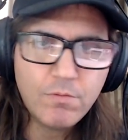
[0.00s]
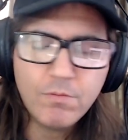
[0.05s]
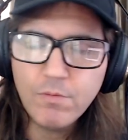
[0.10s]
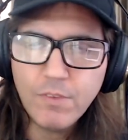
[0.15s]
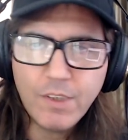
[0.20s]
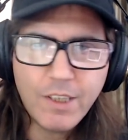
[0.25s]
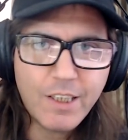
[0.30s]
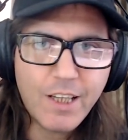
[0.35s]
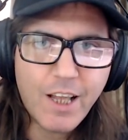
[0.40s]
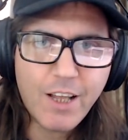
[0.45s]

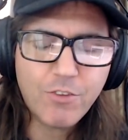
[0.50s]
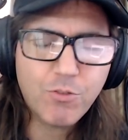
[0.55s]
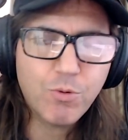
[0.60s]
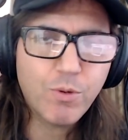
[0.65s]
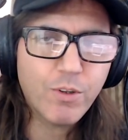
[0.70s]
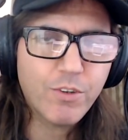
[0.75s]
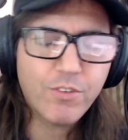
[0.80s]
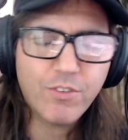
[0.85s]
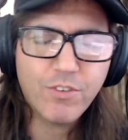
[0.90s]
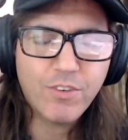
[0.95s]
that that's
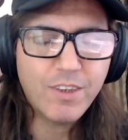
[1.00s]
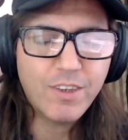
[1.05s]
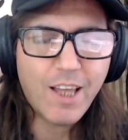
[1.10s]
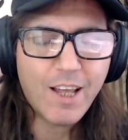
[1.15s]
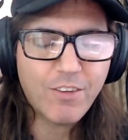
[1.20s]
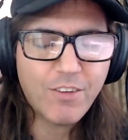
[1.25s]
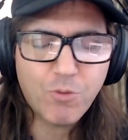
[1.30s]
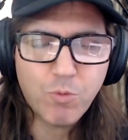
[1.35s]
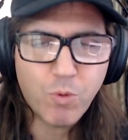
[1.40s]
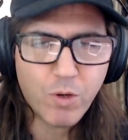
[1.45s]
what,
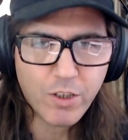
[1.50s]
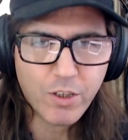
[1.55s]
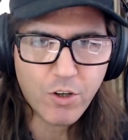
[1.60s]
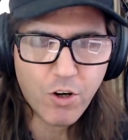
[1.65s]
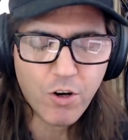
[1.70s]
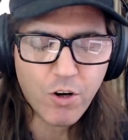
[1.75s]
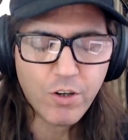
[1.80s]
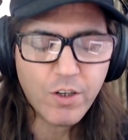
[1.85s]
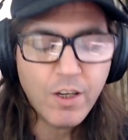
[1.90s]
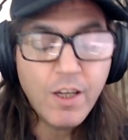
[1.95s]
that's what
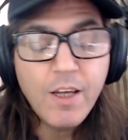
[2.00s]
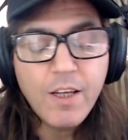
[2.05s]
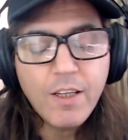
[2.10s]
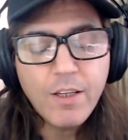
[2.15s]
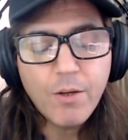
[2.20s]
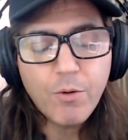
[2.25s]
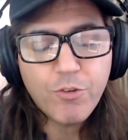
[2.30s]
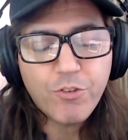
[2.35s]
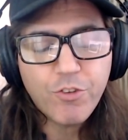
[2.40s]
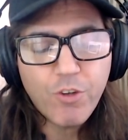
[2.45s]
occurred.
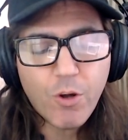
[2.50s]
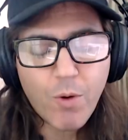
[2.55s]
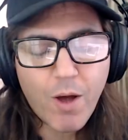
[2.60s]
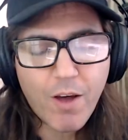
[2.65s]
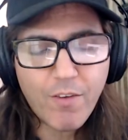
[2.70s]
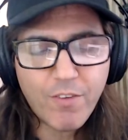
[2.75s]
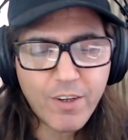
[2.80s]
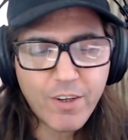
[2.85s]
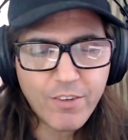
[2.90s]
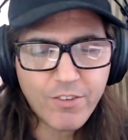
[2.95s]
There was no
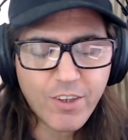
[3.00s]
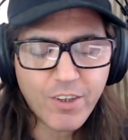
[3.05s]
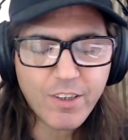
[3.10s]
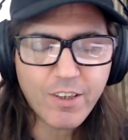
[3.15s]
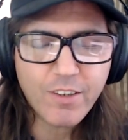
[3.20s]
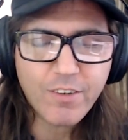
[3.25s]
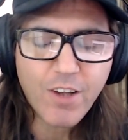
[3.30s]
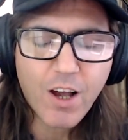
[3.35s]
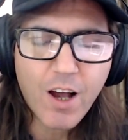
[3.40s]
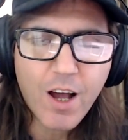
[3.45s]
evidence at
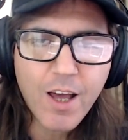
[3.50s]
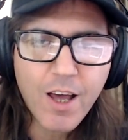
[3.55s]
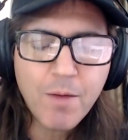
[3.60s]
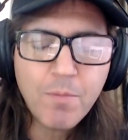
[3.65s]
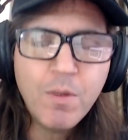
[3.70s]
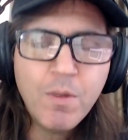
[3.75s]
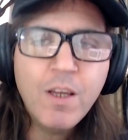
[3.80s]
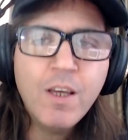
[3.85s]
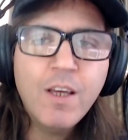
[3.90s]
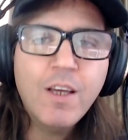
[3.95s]
the
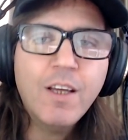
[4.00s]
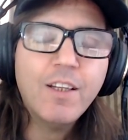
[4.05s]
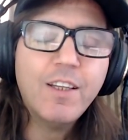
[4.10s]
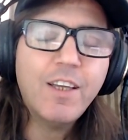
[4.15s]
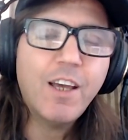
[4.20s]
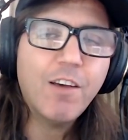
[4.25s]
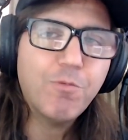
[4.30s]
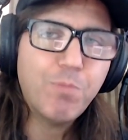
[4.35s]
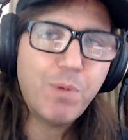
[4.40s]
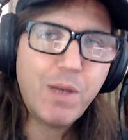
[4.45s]
time. The
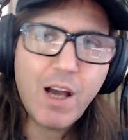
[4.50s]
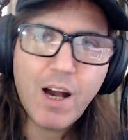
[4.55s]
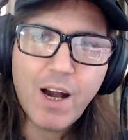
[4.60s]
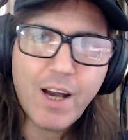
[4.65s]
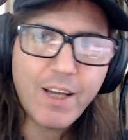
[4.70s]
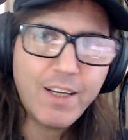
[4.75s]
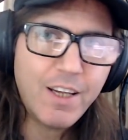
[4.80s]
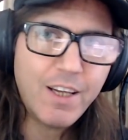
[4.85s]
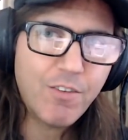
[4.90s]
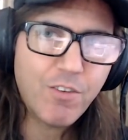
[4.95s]

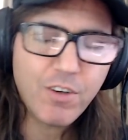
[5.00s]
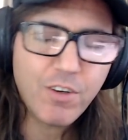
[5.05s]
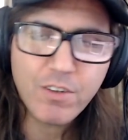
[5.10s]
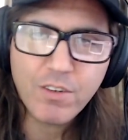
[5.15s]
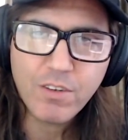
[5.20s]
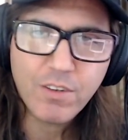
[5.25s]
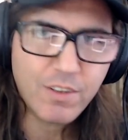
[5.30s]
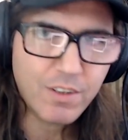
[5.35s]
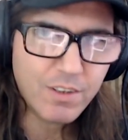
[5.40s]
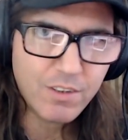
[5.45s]
FBI never
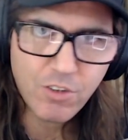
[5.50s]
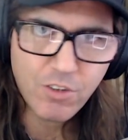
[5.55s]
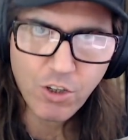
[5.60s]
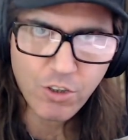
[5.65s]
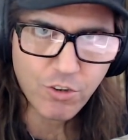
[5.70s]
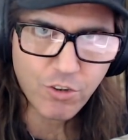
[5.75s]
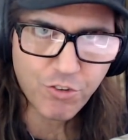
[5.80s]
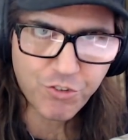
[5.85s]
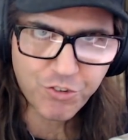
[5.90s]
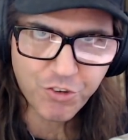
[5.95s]

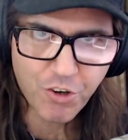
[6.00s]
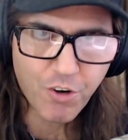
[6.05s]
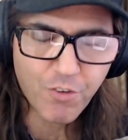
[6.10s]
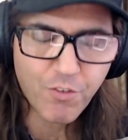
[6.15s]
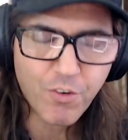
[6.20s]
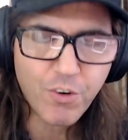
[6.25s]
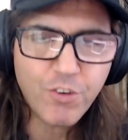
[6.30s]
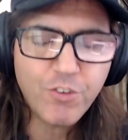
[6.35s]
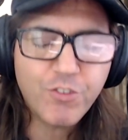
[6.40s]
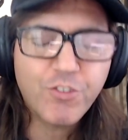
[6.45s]
took the
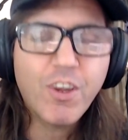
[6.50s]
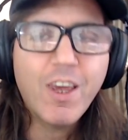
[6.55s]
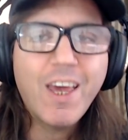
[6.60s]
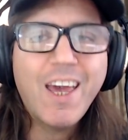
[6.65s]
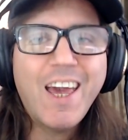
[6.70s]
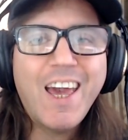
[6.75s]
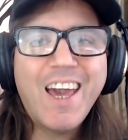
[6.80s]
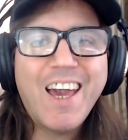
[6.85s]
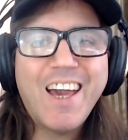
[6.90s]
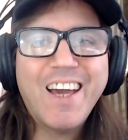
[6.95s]
servers
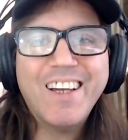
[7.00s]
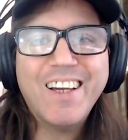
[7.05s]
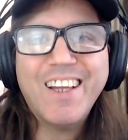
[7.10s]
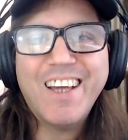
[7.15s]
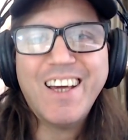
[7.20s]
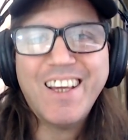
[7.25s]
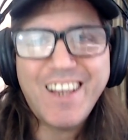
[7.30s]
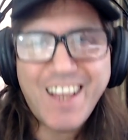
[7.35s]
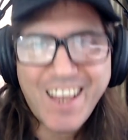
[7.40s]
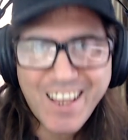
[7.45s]
and,
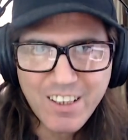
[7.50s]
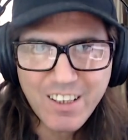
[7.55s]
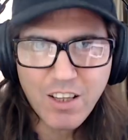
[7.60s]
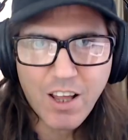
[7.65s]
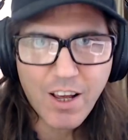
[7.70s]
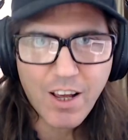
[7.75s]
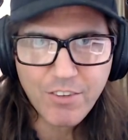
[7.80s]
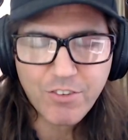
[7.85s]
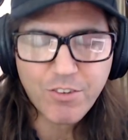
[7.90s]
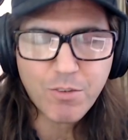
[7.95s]
and
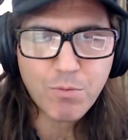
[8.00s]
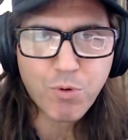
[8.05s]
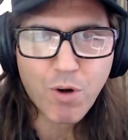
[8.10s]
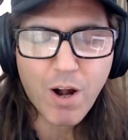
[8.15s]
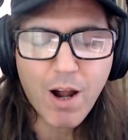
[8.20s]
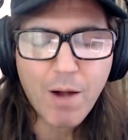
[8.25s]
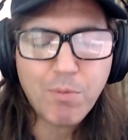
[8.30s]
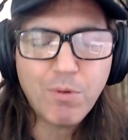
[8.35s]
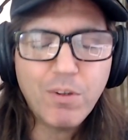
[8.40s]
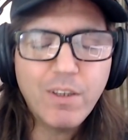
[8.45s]
analyzed them
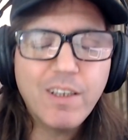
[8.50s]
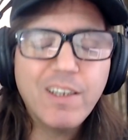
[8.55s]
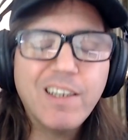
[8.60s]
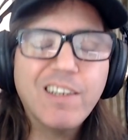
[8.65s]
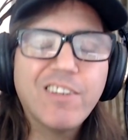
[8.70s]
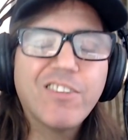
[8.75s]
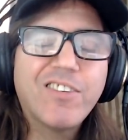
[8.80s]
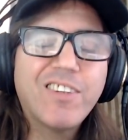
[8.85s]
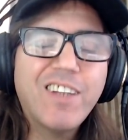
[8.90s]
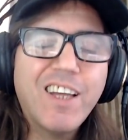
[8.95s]
properly.
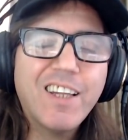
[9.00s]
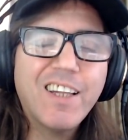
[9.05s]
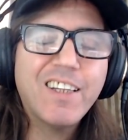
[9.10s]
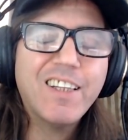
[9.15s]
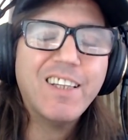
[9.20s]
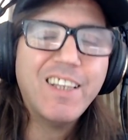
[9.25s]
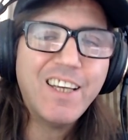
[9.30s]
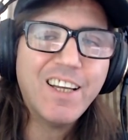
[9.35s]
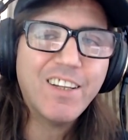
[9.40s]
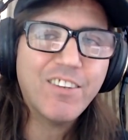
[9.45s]
Instead, the
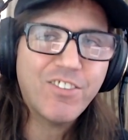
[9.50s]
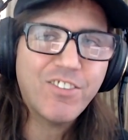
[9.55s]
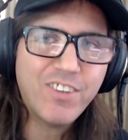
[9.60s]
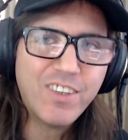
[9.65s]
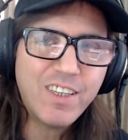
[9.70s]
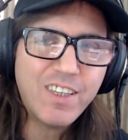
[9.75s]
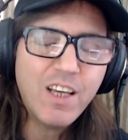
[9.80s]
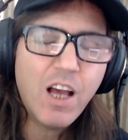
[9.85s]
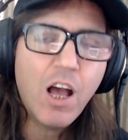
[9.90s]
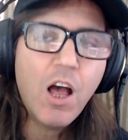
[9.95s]

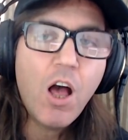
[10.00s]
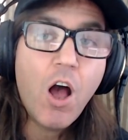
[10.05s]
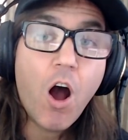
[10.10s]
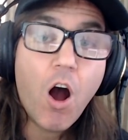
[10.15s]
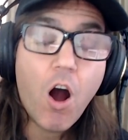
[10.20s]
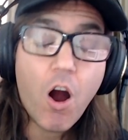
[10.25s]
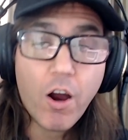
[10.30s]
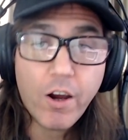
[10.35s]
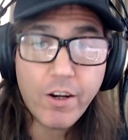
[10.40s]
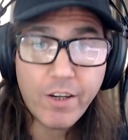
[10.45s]
DNC
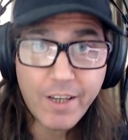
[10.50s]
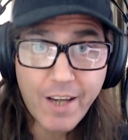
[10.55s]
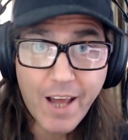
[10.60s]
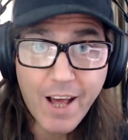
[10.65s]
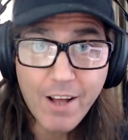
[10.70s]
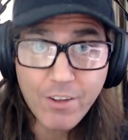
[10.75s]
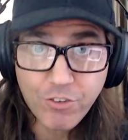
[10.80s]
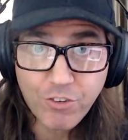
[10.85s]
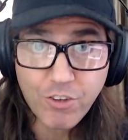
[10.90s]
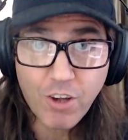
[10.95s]
hired an
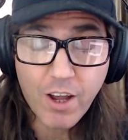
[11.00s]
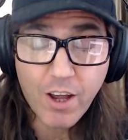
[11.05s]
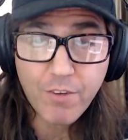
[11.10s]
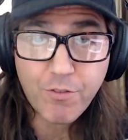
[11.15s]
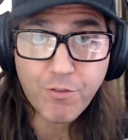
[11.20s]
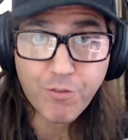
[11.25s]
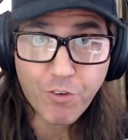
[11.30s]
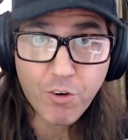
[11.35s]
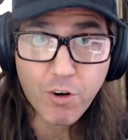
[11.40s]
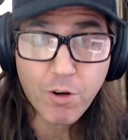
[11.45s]
outside
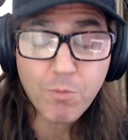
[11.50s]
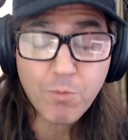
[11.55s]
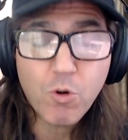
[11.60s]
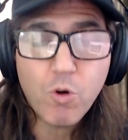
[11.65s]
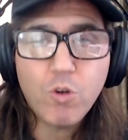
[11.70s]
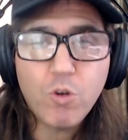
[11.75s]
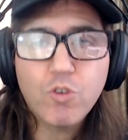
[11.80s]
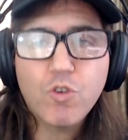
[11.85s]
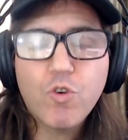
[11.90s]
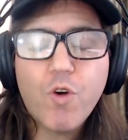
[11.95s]
firm
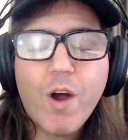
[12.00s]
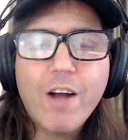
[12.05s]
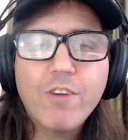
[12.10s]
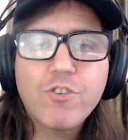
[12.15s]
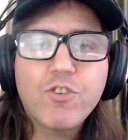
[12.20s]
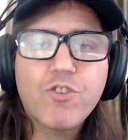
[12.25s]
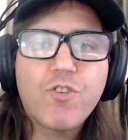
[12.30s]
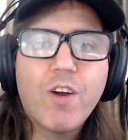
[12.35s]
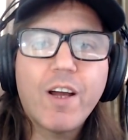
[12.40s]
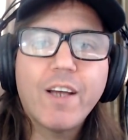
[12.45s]
called
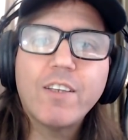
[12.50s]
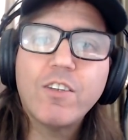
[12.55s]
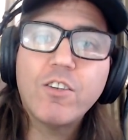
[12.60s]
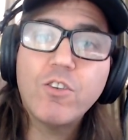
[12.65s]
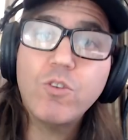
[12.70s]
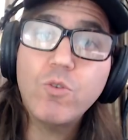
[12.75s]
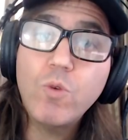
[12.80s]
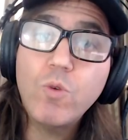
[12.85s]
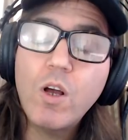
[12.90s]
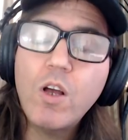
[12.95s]
CrowdStrike
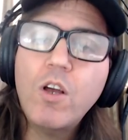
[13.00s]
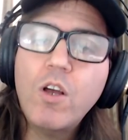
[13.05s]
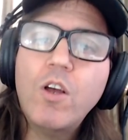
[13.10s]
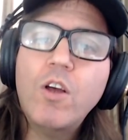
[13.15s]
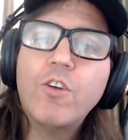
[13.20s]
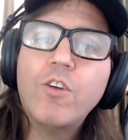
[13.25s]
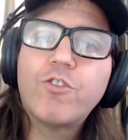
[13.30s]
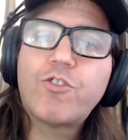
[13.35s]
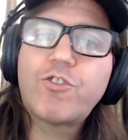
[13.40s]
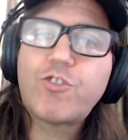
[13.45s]
to
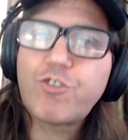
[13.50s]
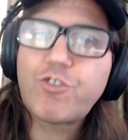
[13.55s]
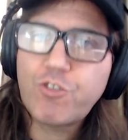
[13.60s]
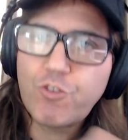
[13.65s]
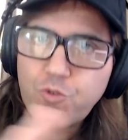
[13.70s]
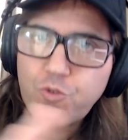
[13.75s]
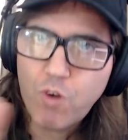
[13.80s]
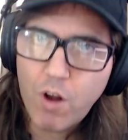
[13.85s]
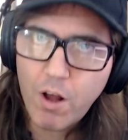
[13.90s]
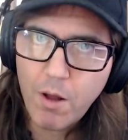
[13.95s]

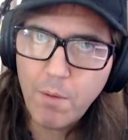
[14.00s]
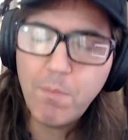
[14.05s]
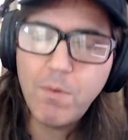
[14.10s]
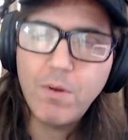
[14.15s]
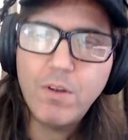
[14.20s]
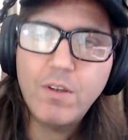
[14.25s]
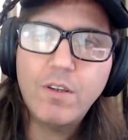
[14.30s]
scrub